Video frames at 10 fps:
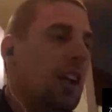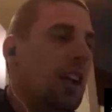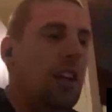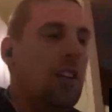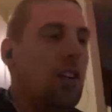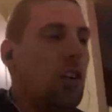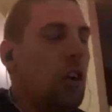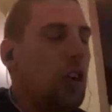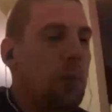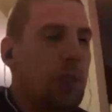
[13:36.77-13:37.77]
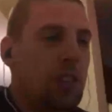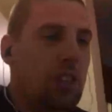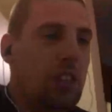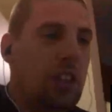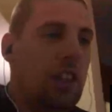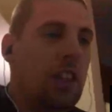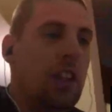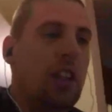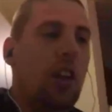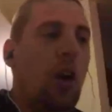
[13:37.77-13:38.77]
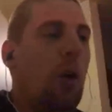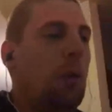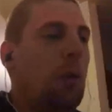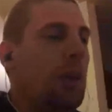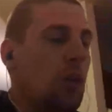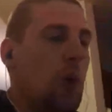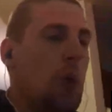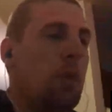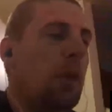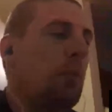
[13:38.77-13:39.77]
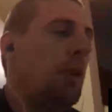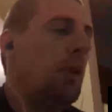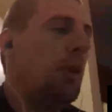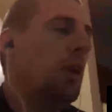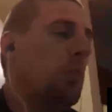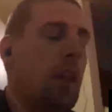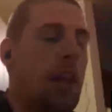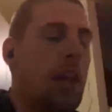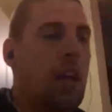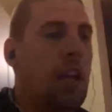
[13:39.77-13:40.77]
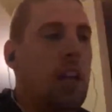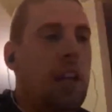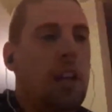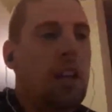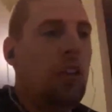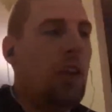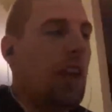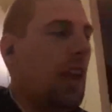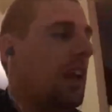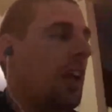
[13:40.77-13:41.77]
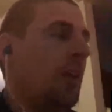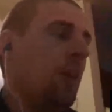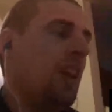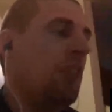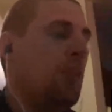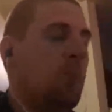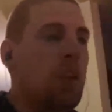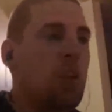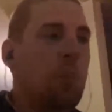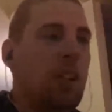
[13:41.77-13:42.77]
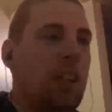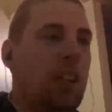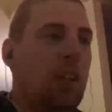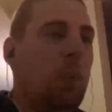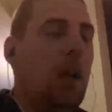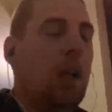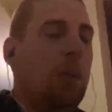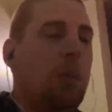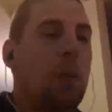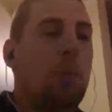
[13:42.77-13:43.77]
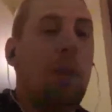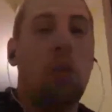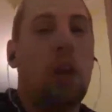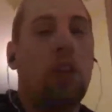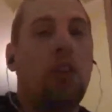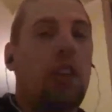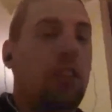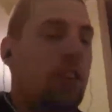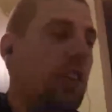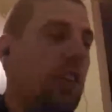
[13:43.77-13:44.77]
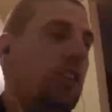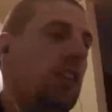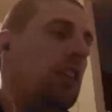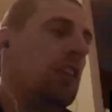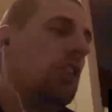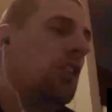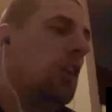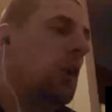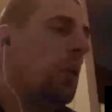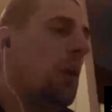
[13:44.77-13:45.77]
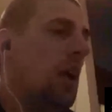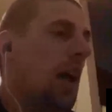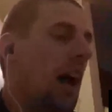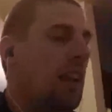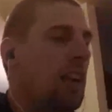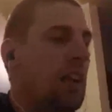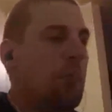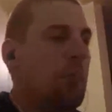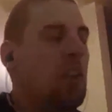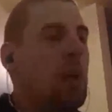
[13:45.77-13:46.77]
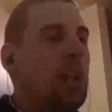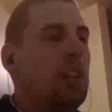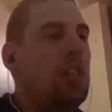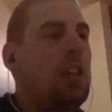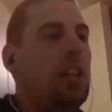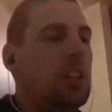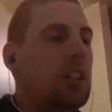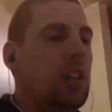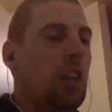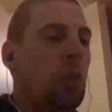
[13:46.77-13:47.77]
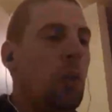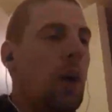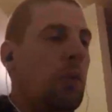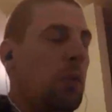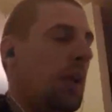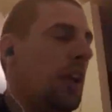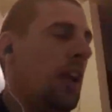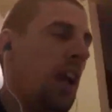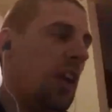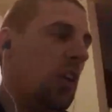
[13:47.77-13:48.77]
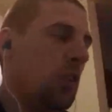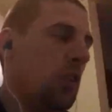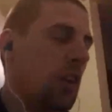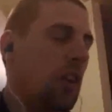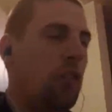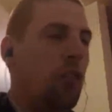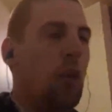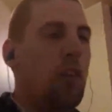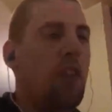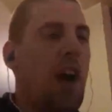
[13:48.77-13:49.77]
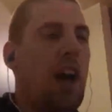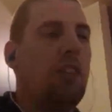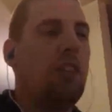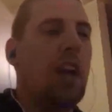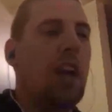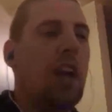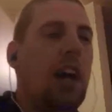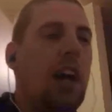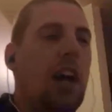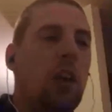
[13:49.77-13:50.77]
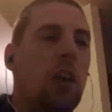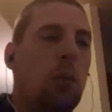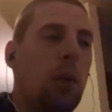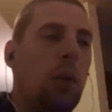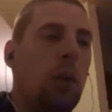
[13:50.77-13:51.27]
he's a target machine. He always is a great PPR play. So I like him. And Kelvin Benjamin, he's probably been the best wide receiver this season. So I think the mid-range tier is where I'm spending at, and those are the 4 or 5 guys that are really on my